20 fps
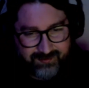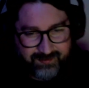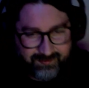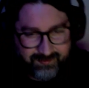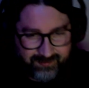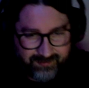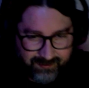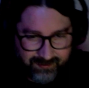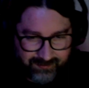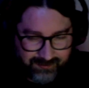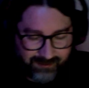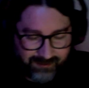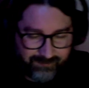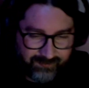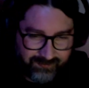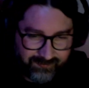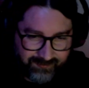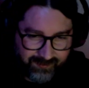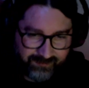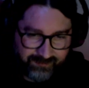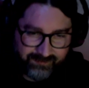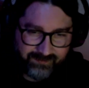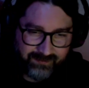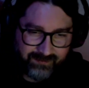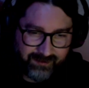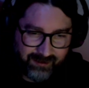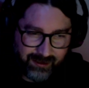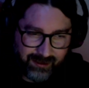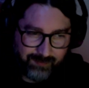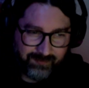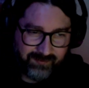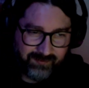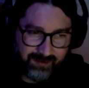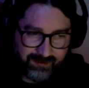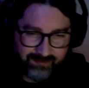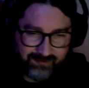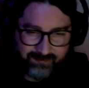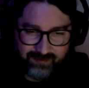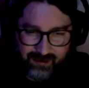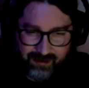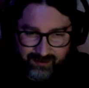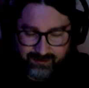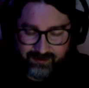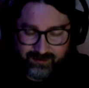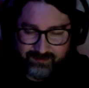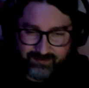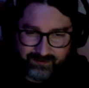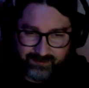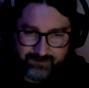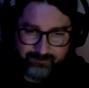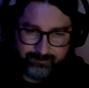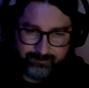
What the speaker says: to see the conversation that happens out of this. Yeah, you gotta see it.